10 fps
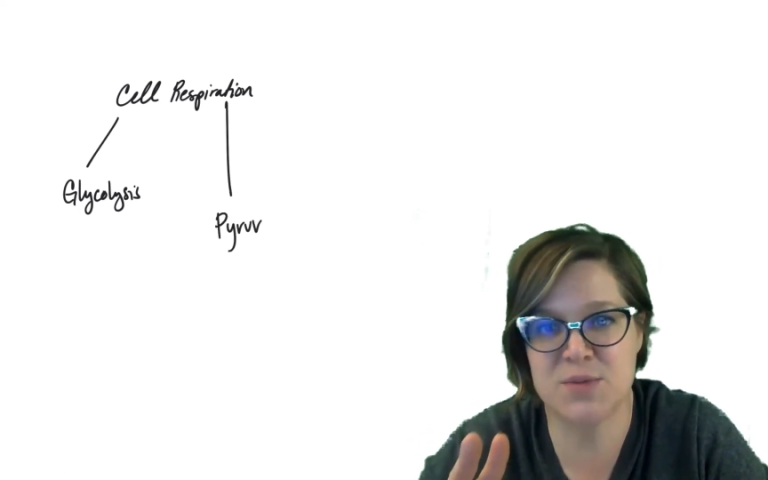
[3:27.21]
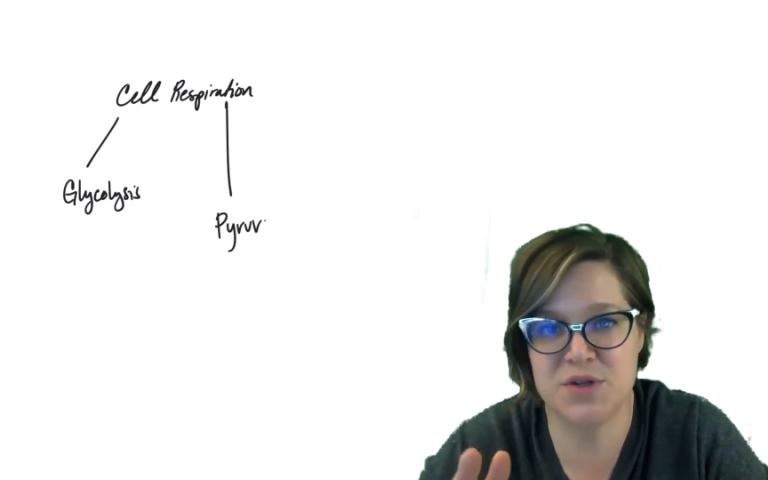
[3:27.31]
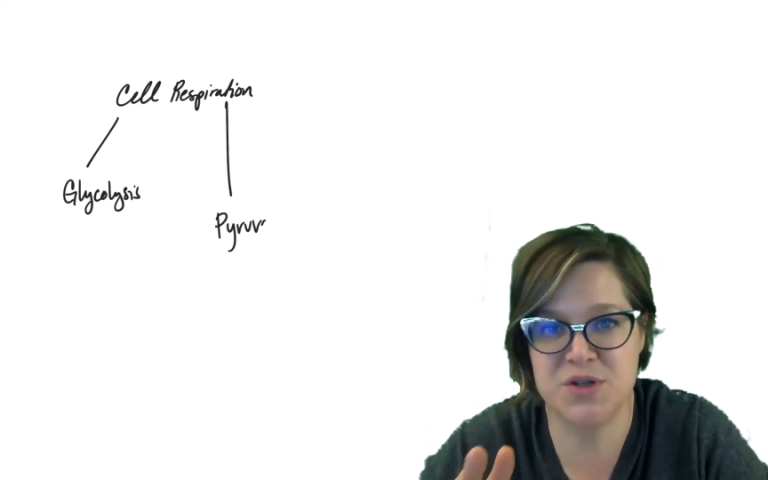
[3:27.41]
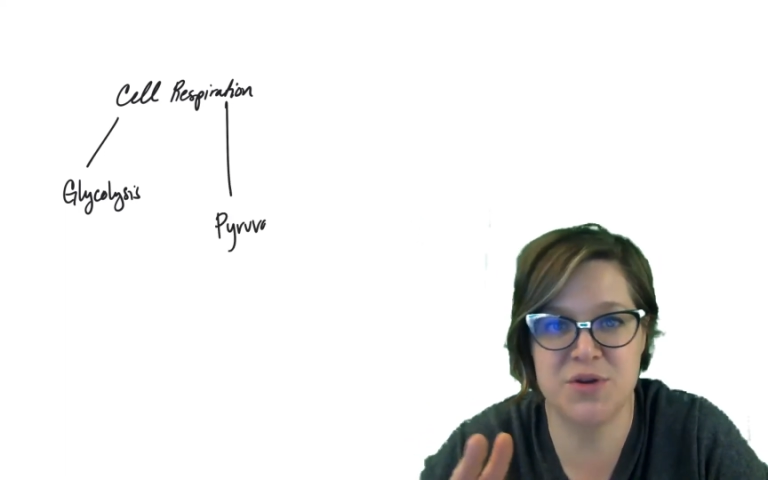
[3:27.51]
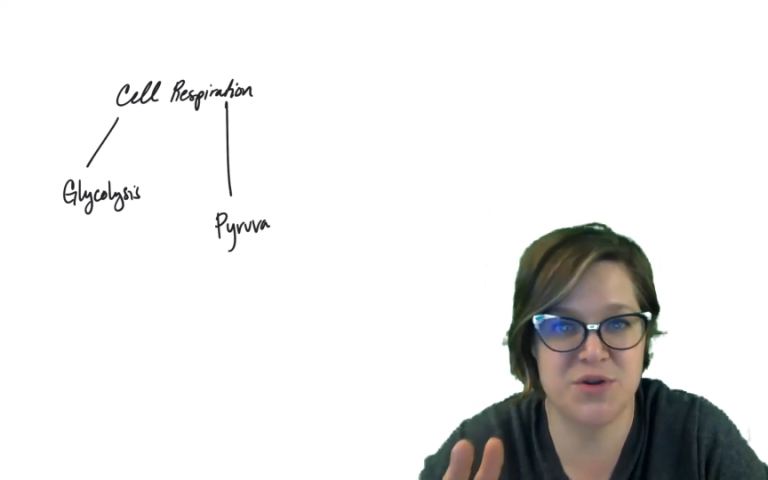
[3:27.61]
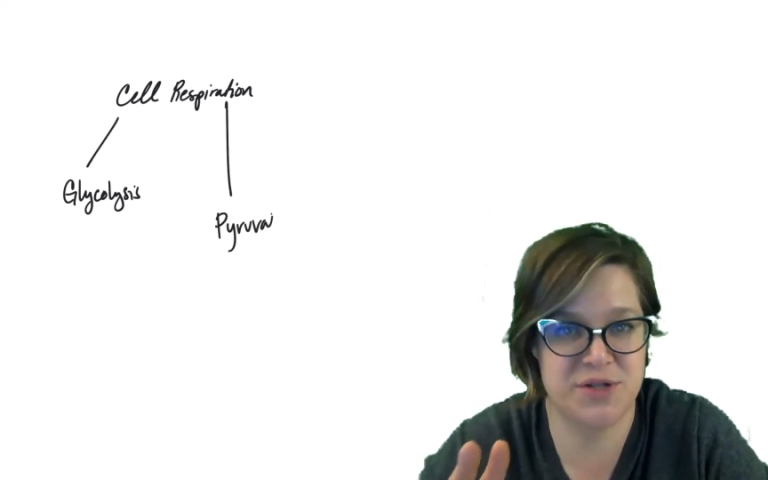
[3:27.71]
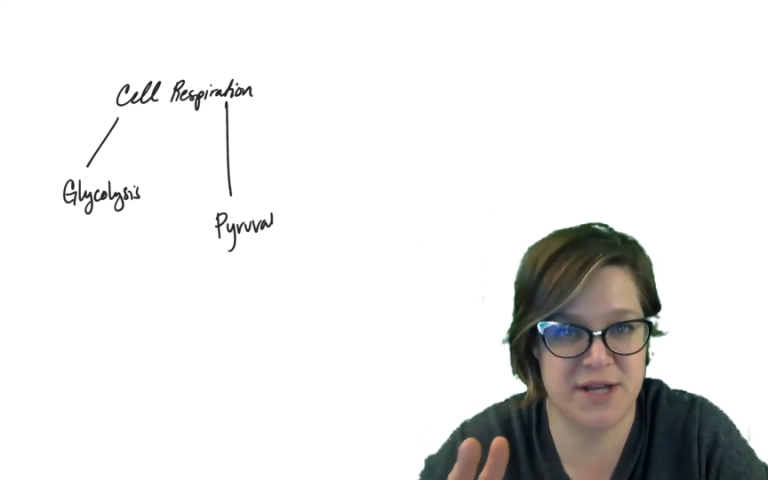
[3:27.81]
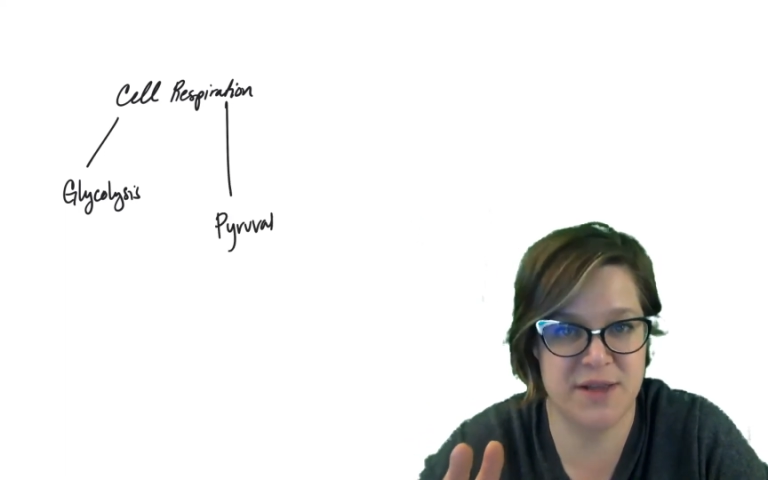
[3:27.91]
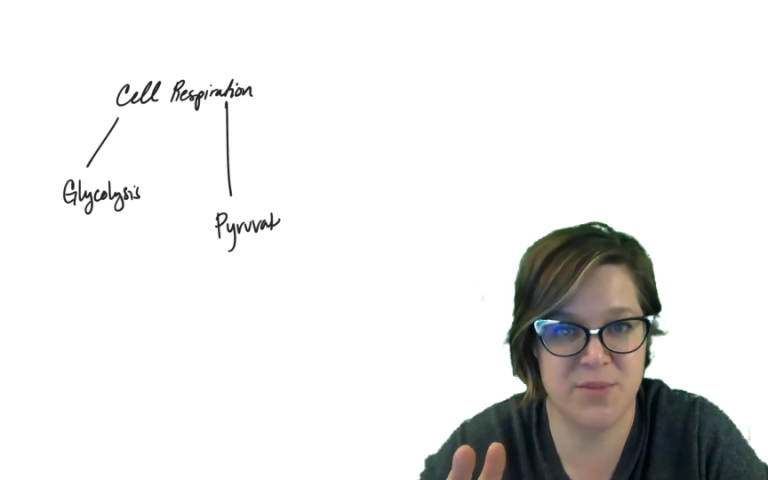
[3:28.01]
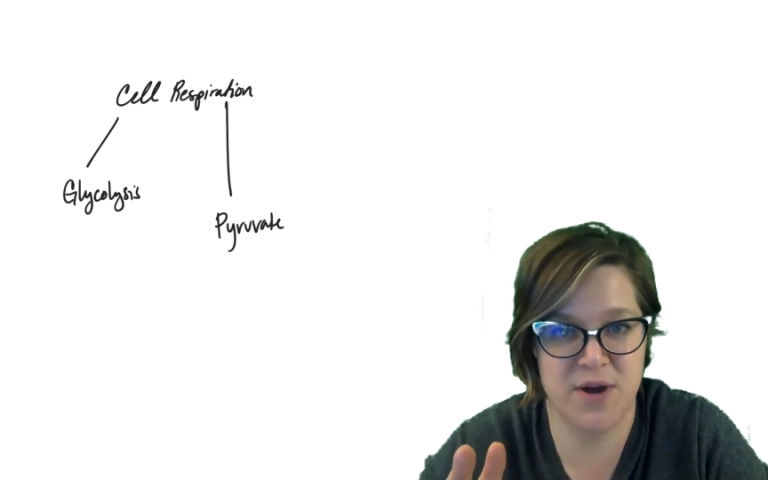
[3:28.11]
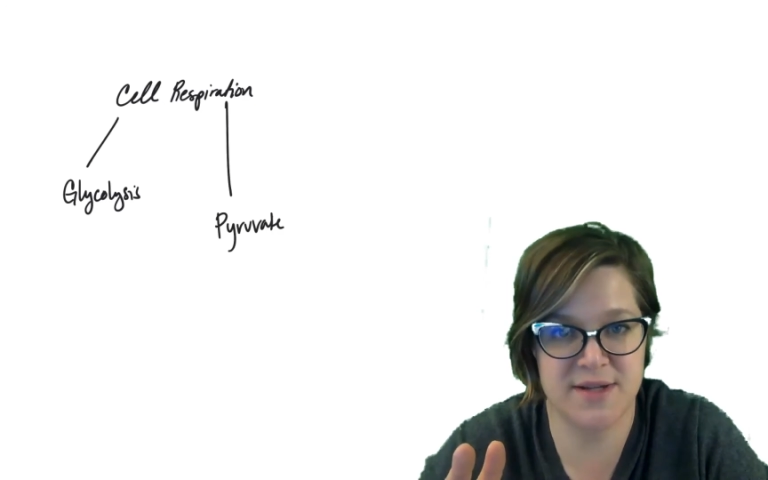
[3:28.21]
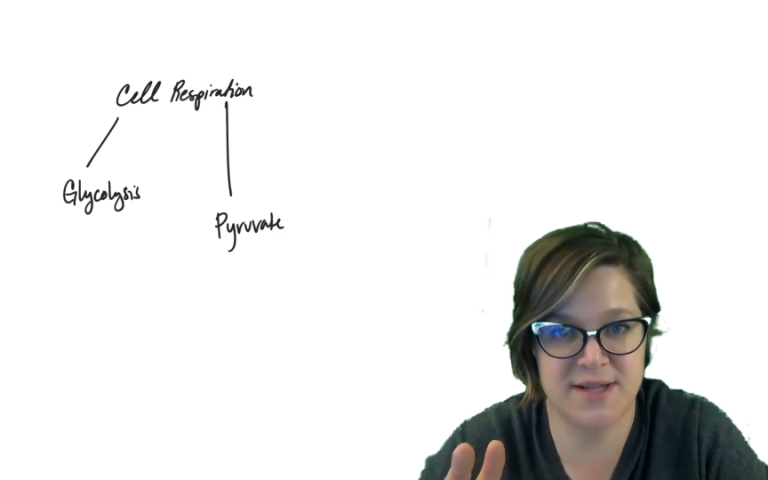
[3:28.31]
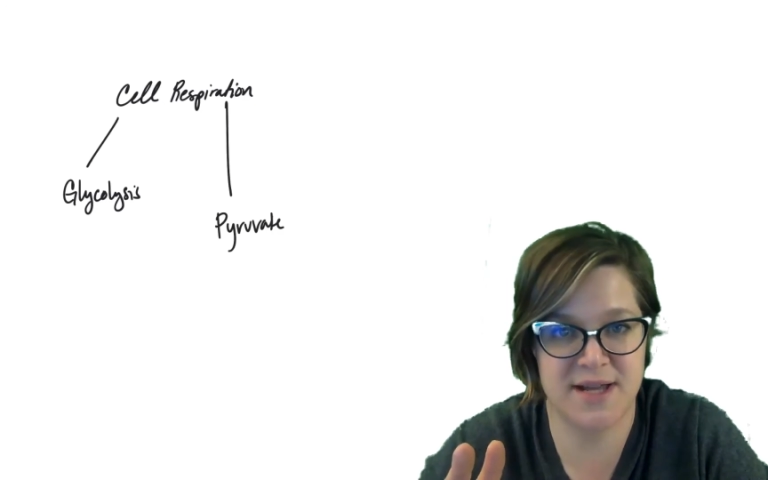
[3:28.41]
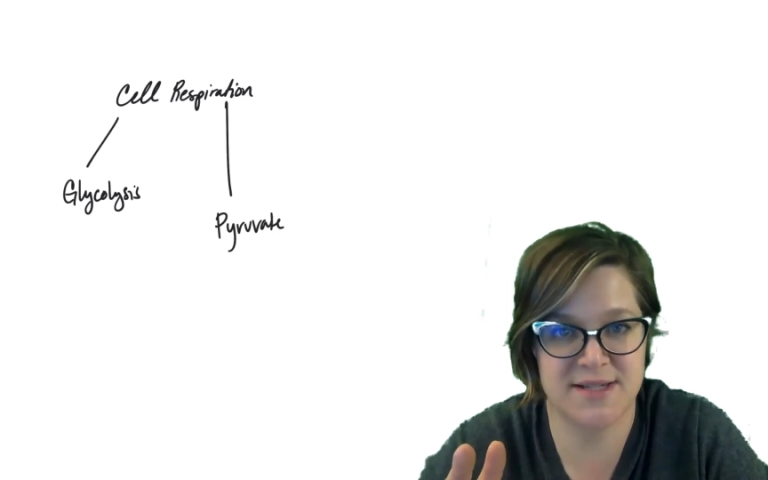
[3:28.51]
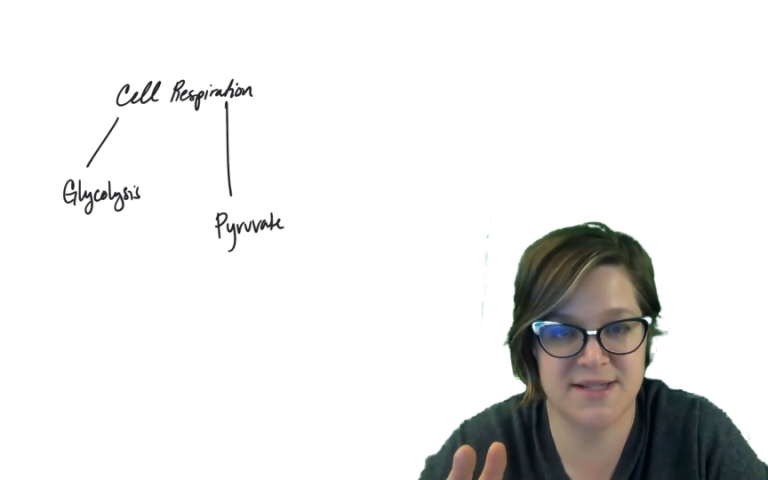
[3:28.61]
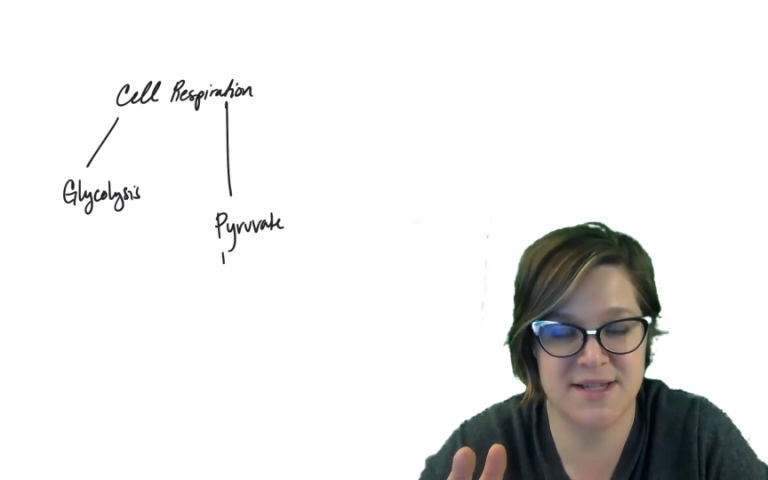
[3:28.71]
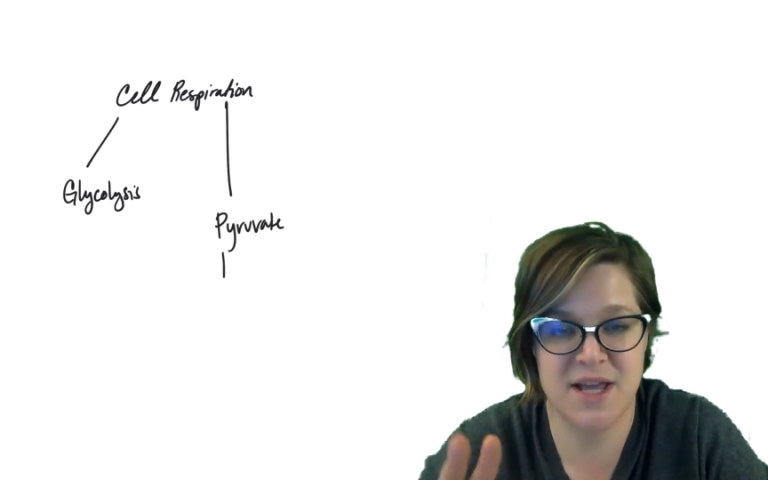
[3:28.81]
once you understand the process.